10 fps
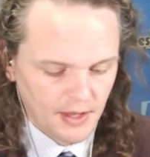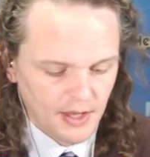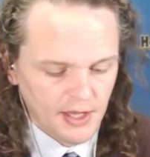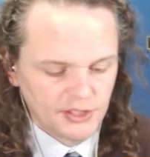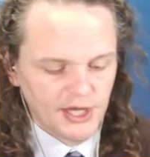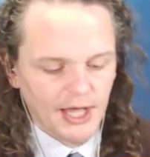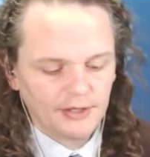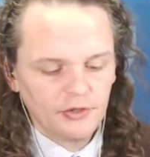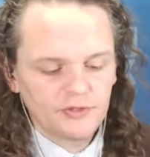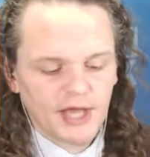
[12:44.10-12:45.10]
She held a
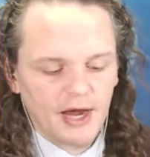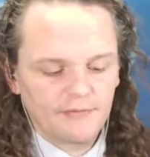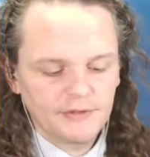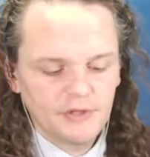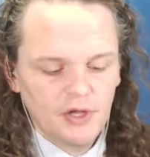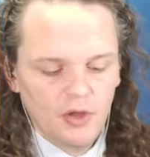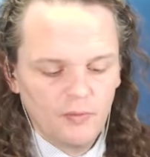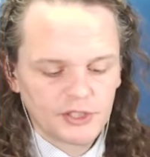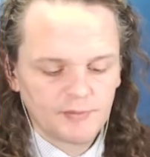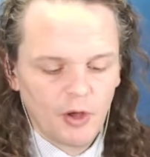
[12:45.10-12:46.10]
news conference
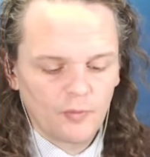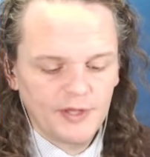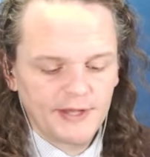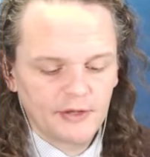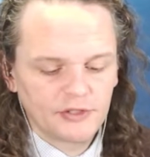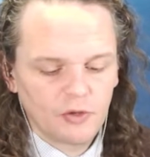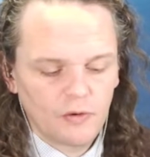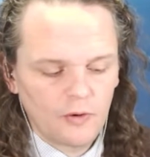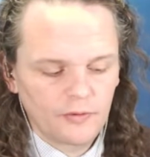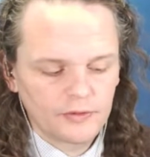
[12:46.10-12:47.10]
with small retail store
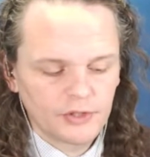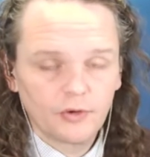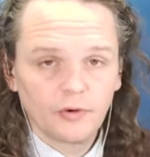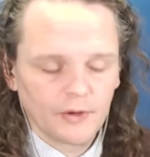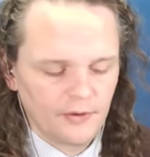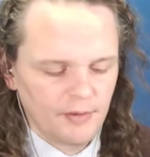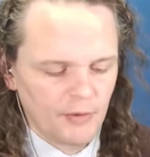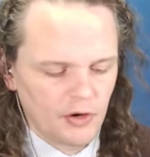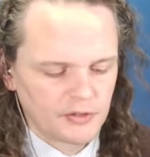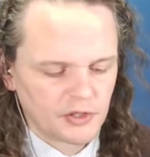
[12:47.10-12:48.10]
owners earlier in
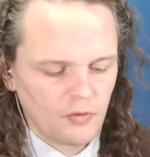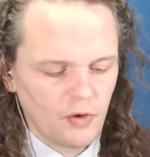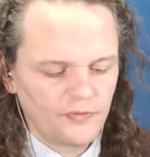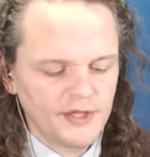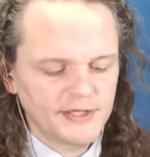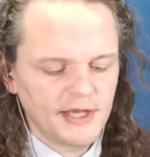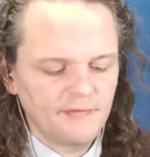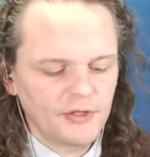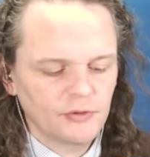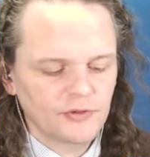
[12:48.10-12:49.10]
March. Quote, "These
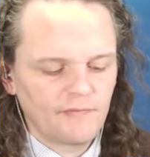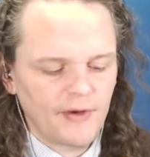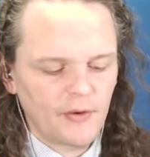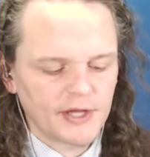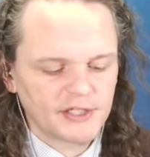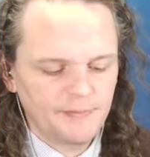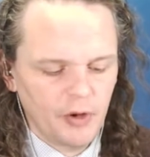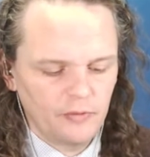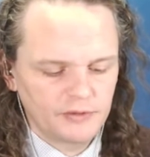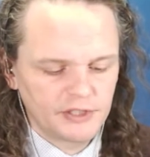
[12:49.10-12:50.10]
individuals are very
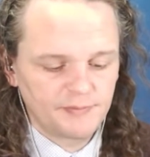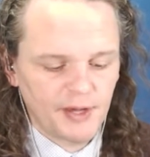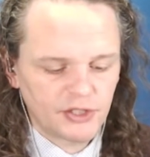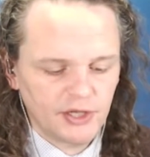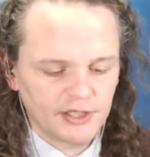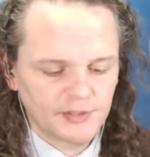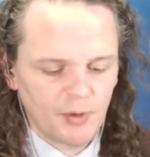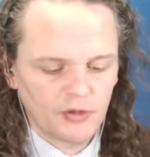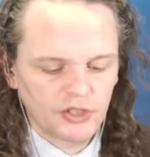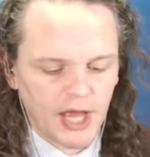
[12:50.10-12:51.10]
exposed, especially in a
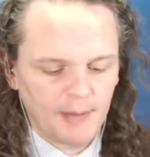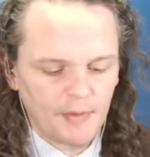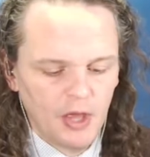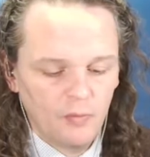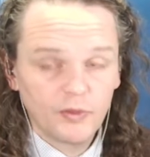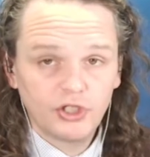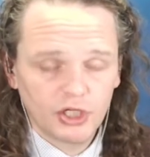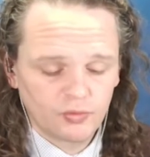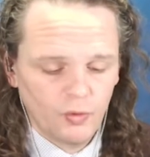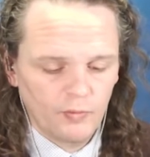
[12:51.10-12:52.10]
small shop with
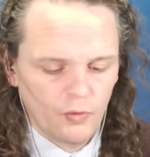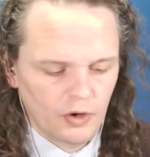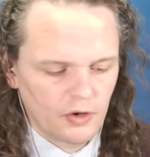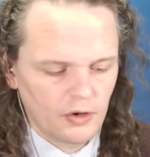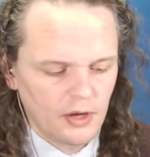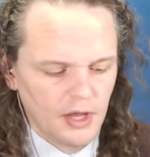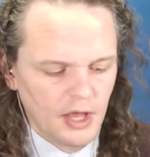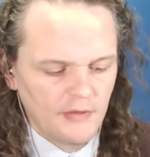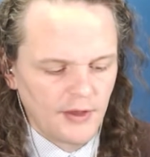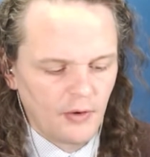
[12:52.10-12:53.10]
just one worker.
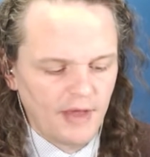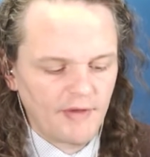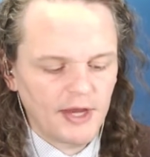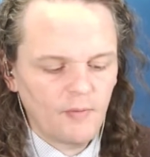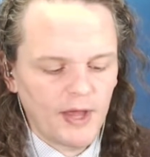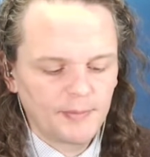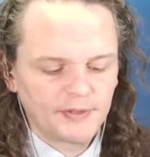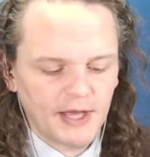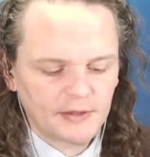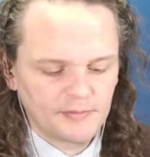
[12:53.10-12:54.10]
They don't have any way to
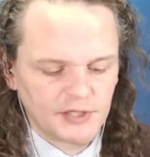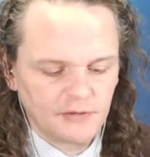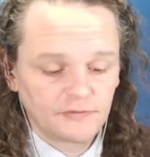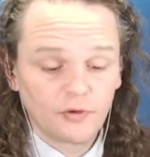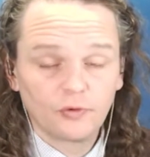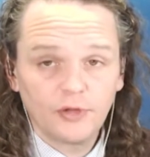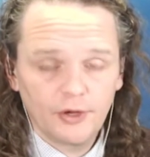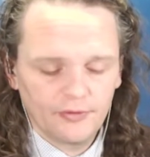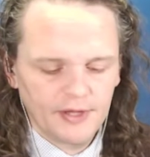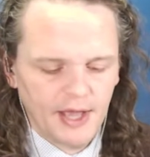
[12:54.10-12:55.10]
protect themselves. They're
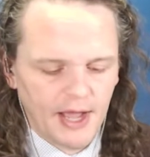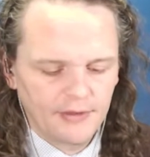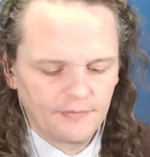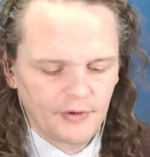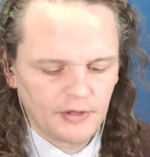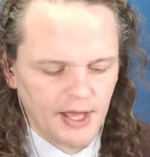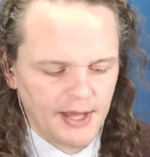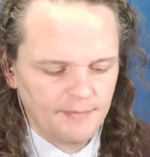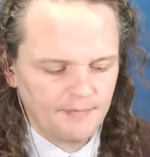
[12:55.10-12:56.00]
literally on the front line.